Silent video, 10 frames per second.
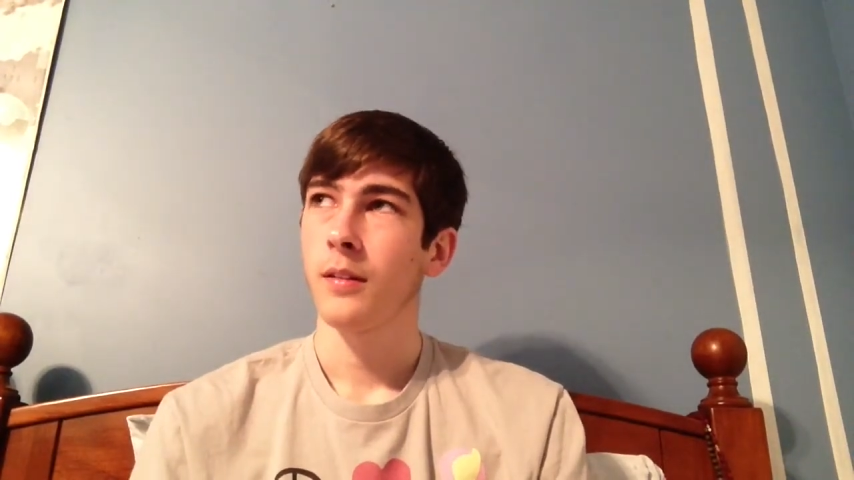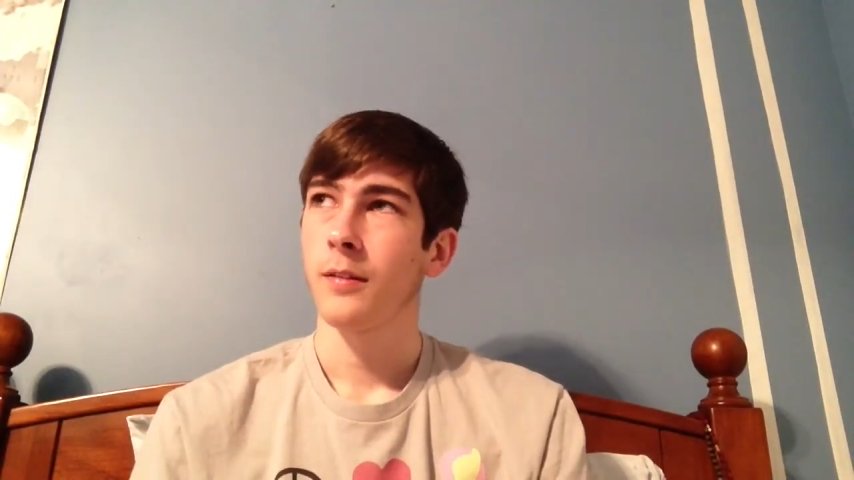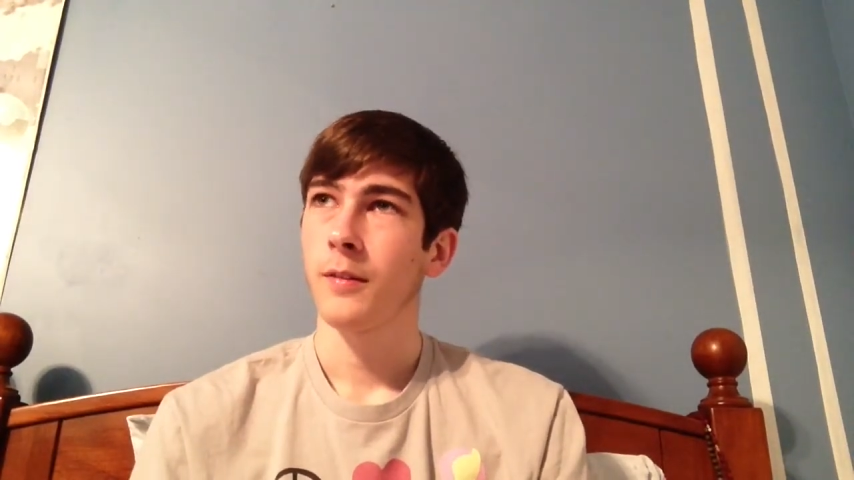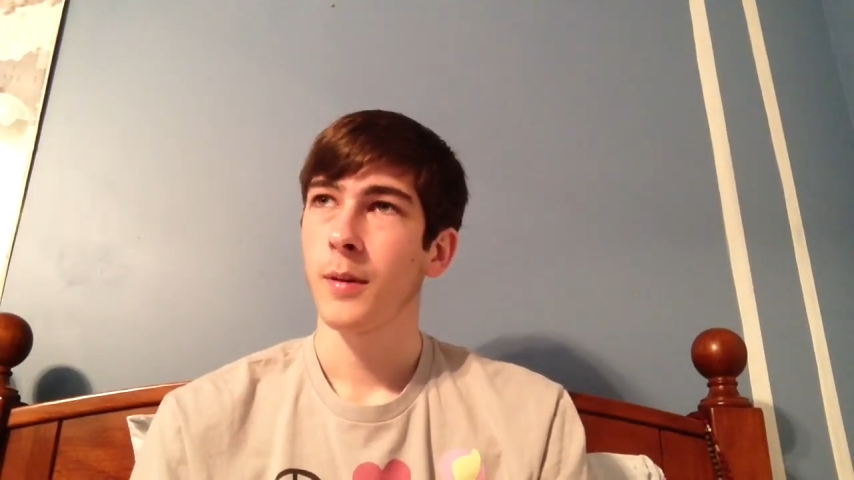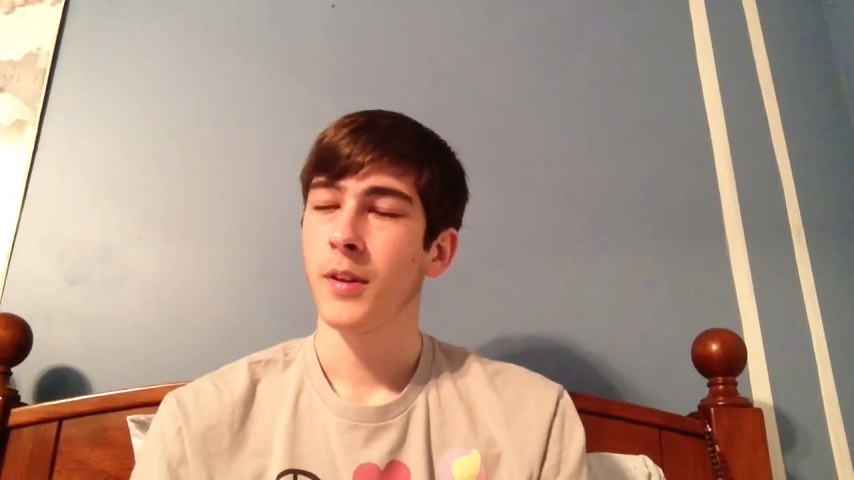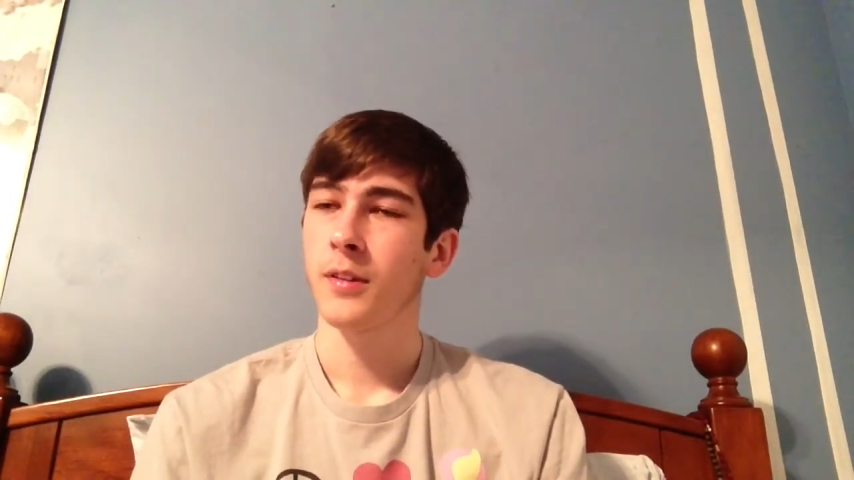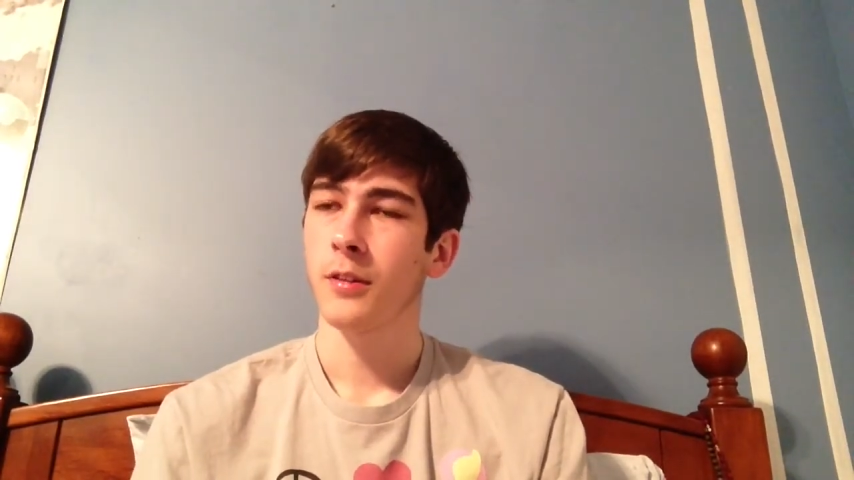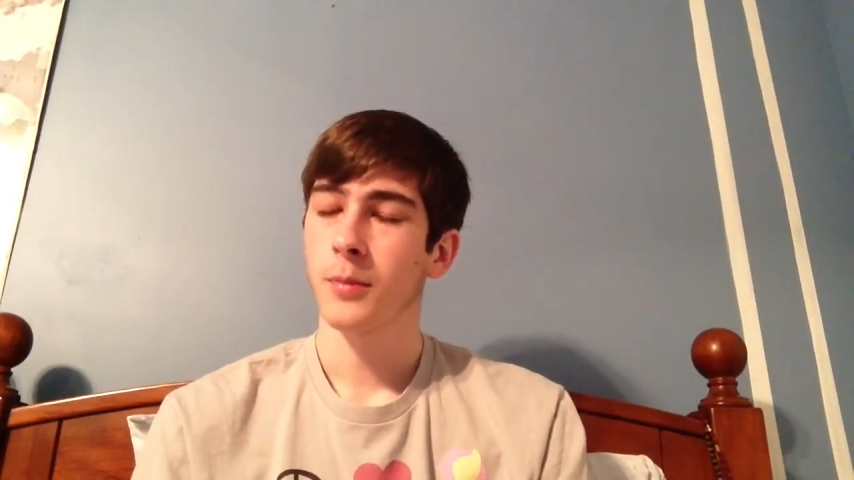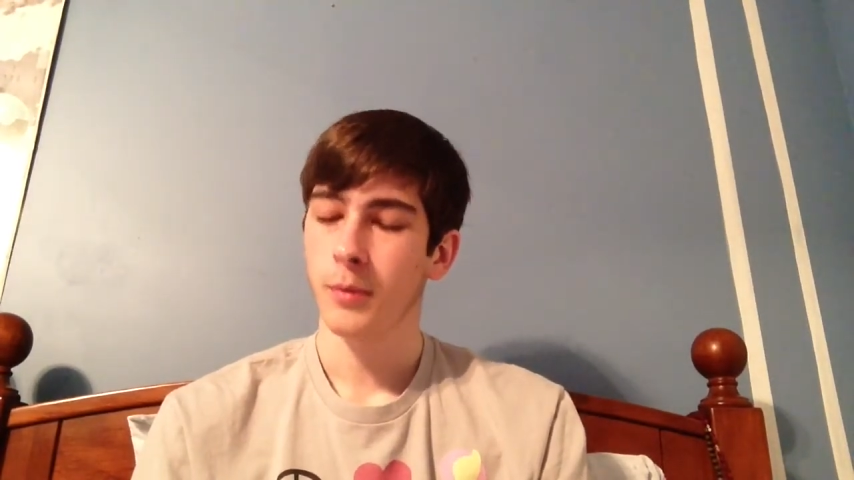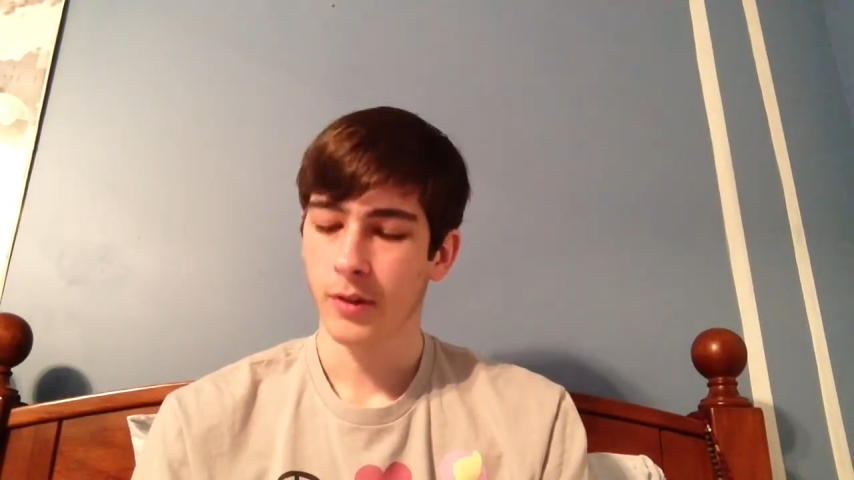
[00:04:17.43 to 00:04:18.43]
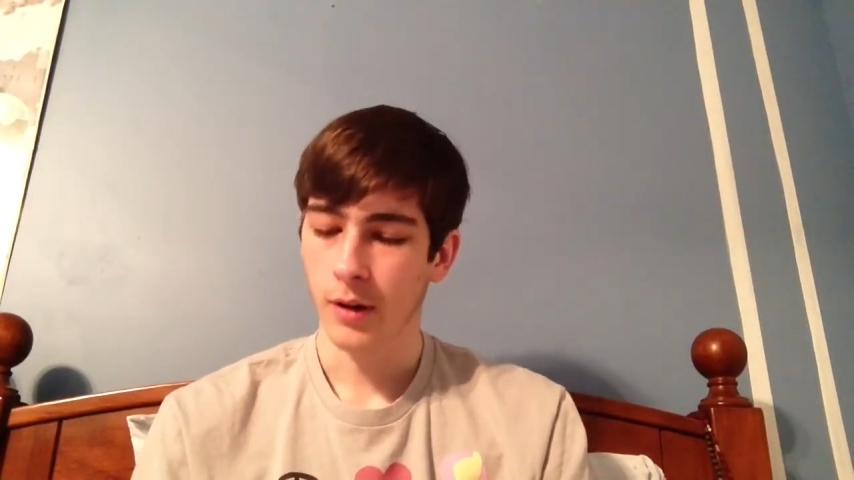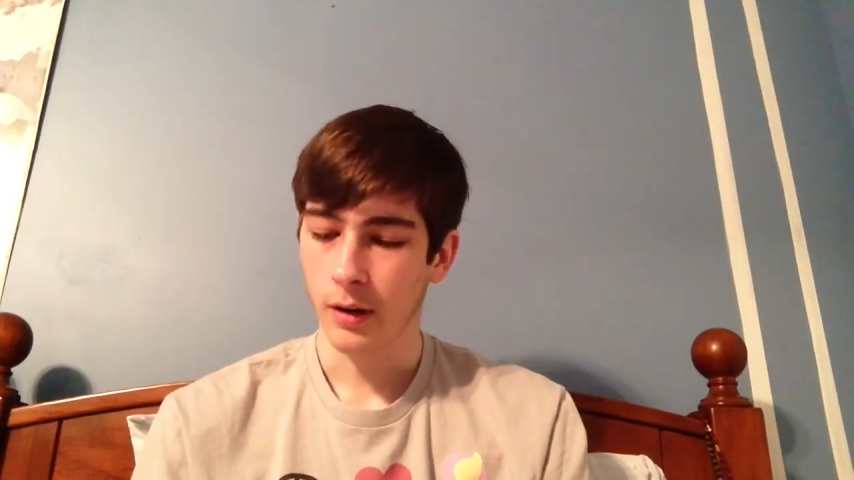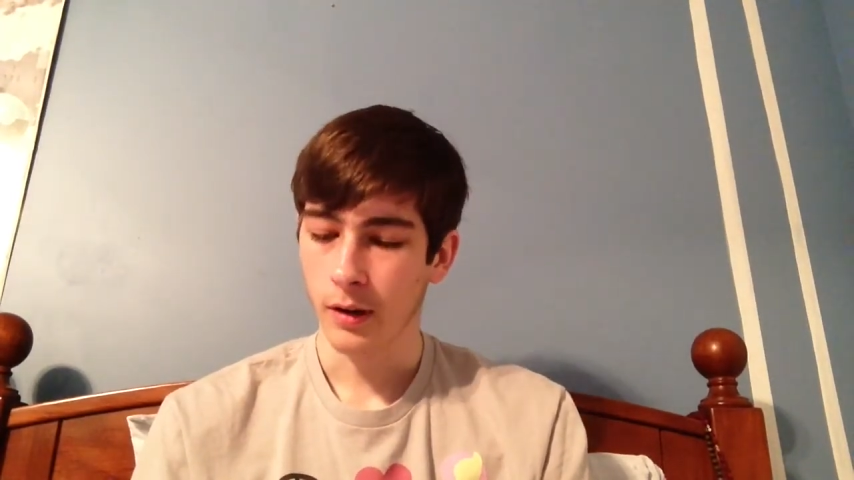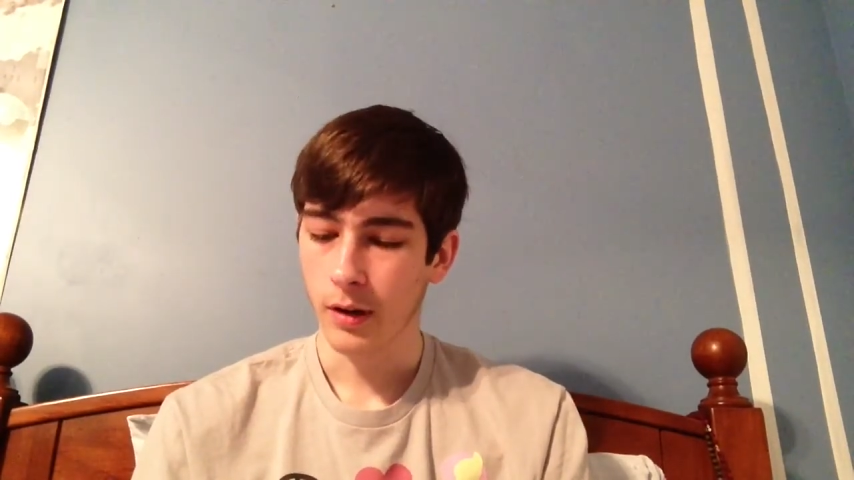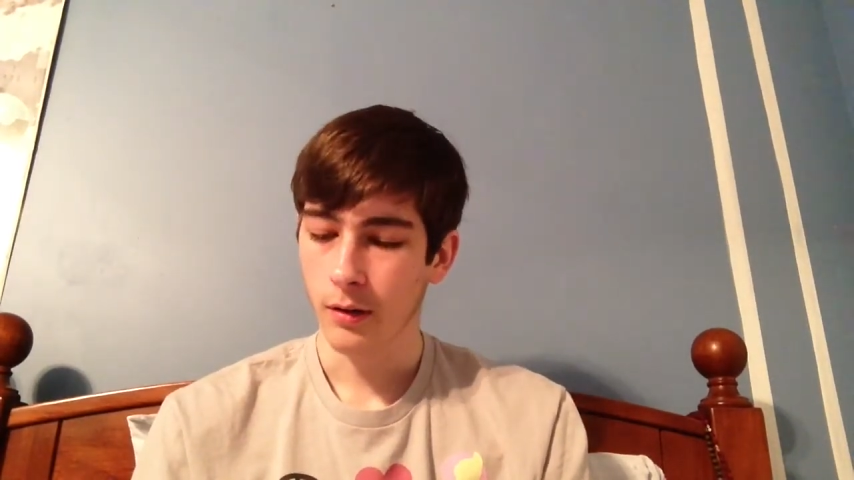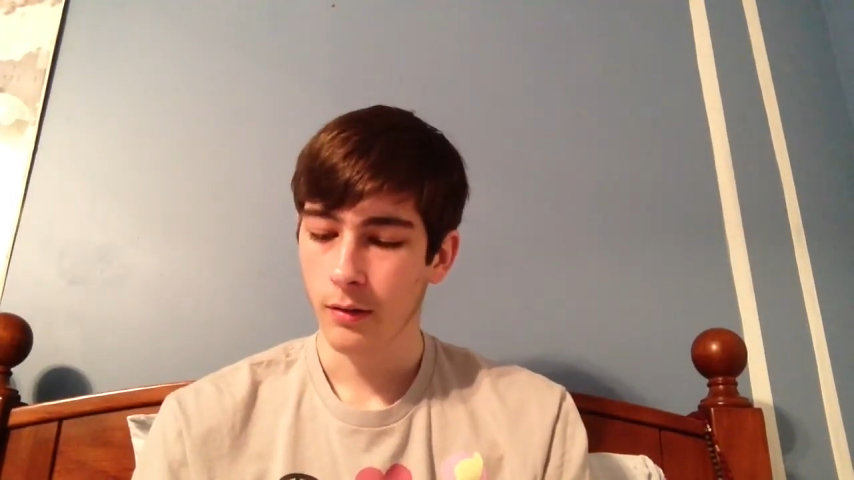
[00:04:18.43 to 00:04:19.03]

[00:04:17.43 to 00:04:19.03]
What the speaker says: Families are supposed to argue.